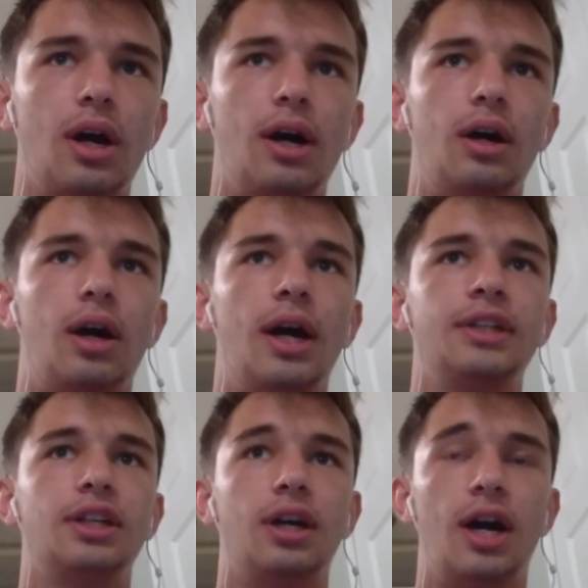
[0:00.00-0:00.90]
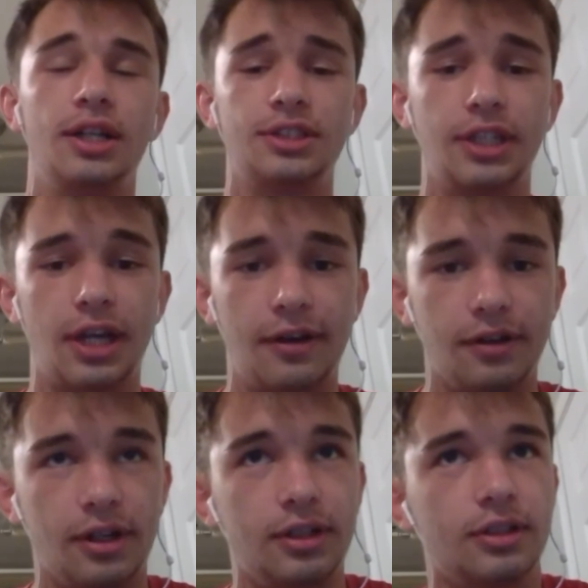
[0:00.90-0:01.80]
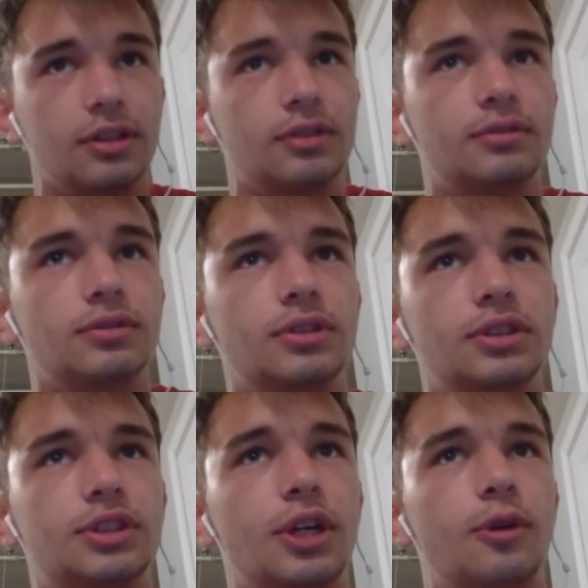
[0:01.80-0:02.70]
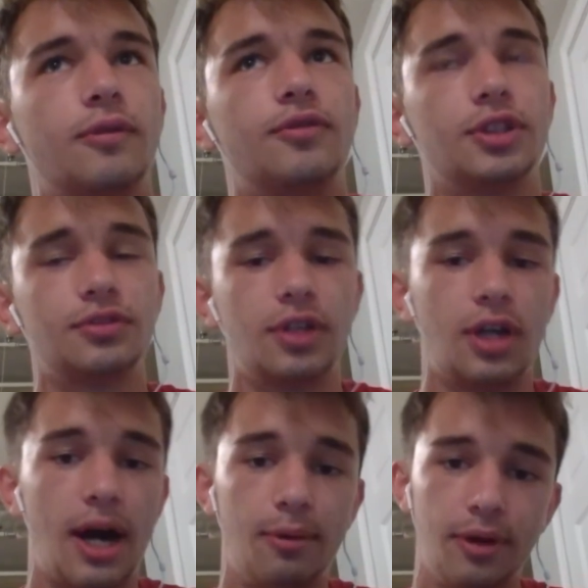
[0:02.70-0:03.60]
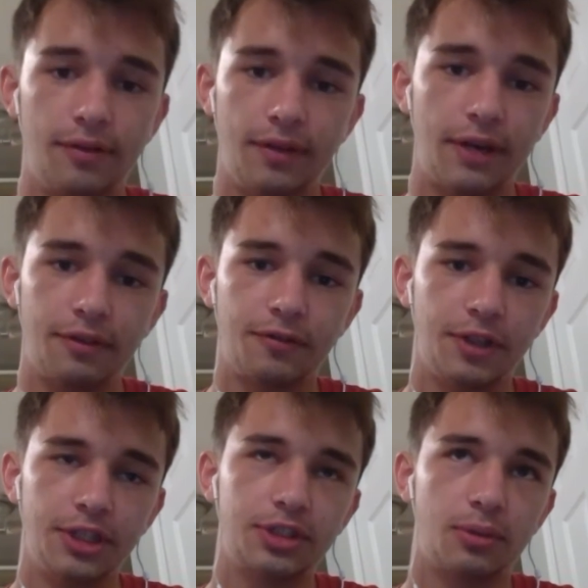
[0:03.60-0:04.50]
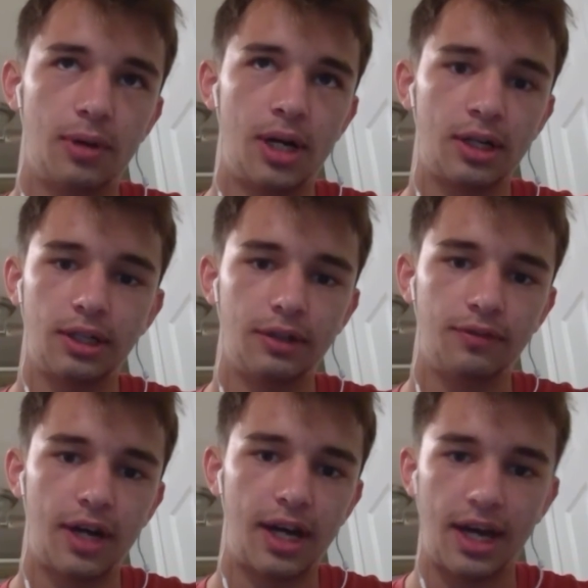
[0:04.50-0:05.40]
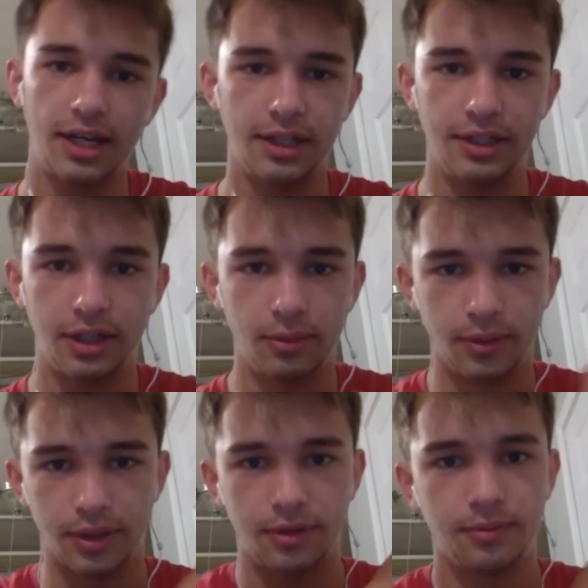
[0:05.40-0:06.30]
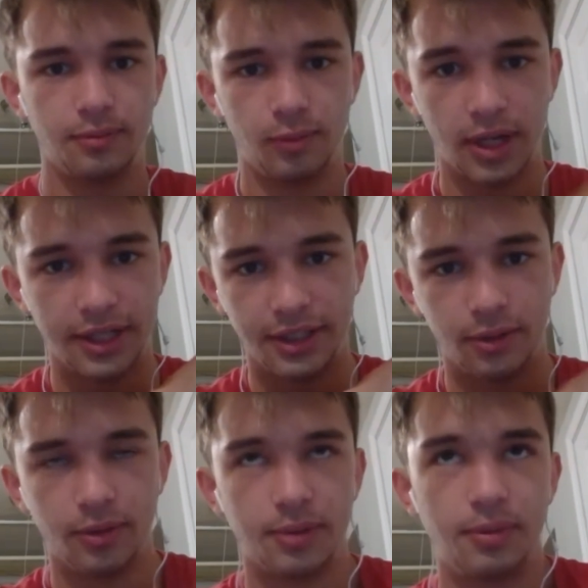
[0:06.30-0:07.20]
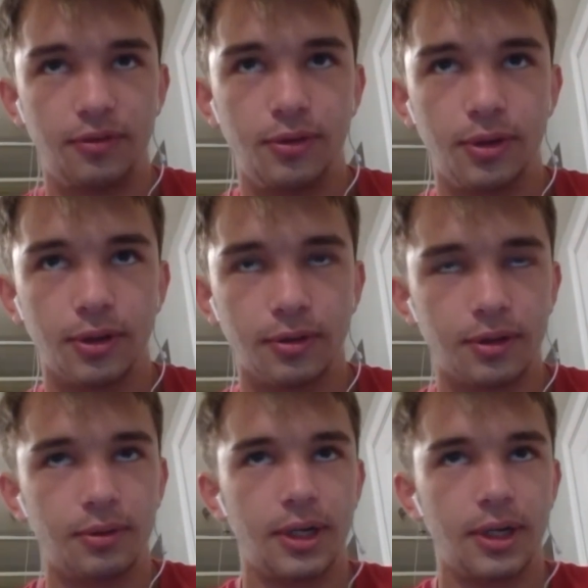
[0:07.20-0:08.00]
honestly, I so first of all, I would have never finished the walk if I hadn't dealt with what I dealt with before the walk.